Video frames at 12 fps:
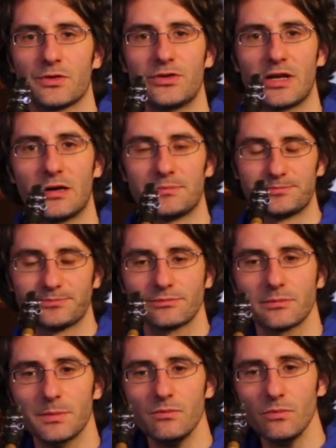Check it out.
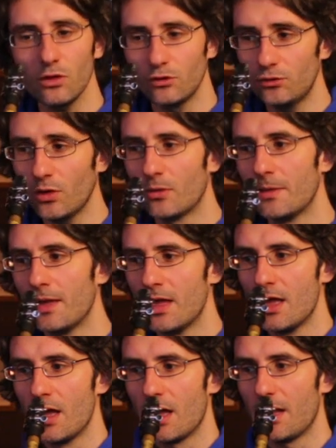So
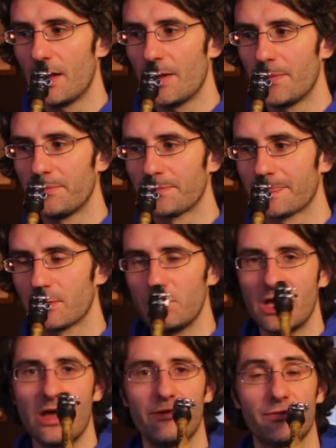um,
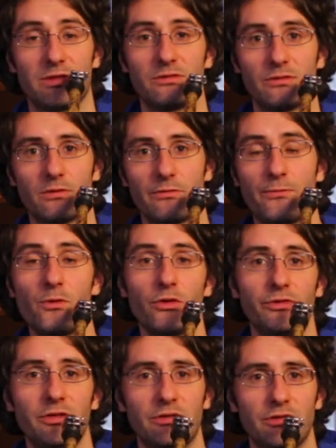we have four
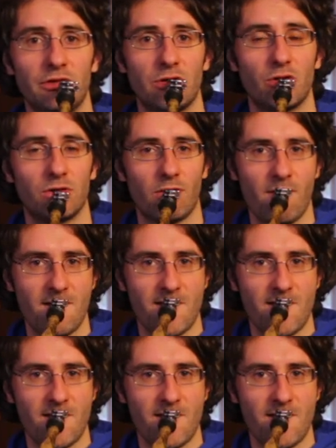16 notes.